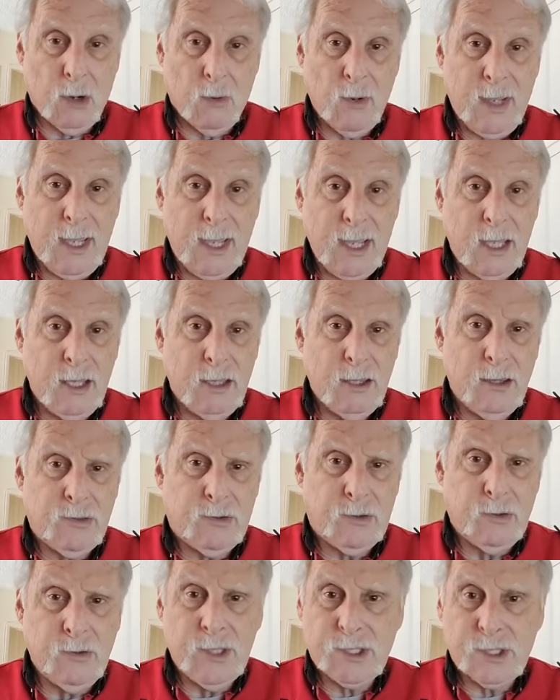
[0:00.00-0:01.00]
going in
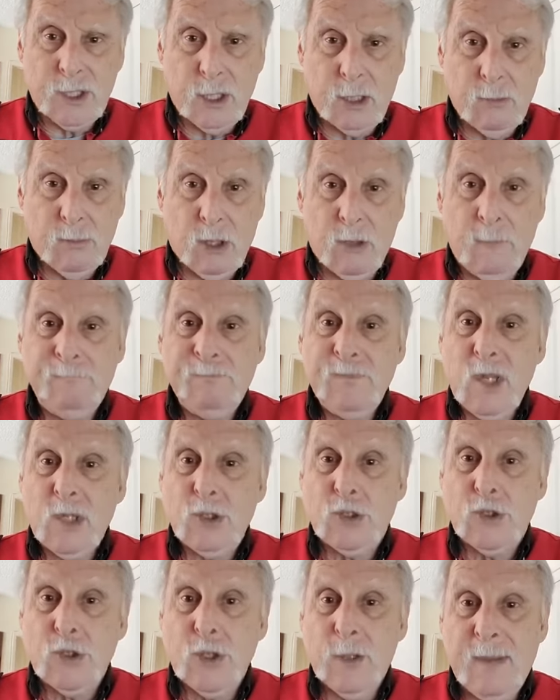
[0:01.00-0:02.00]
through the turbo
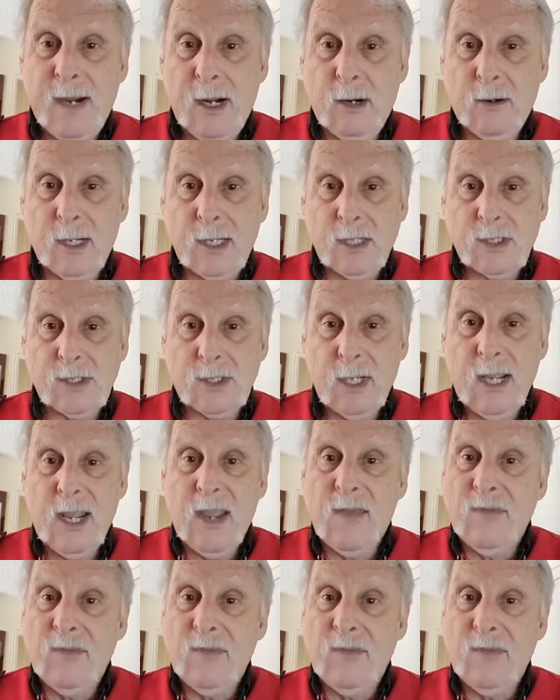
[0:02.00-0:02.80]
to the bearings.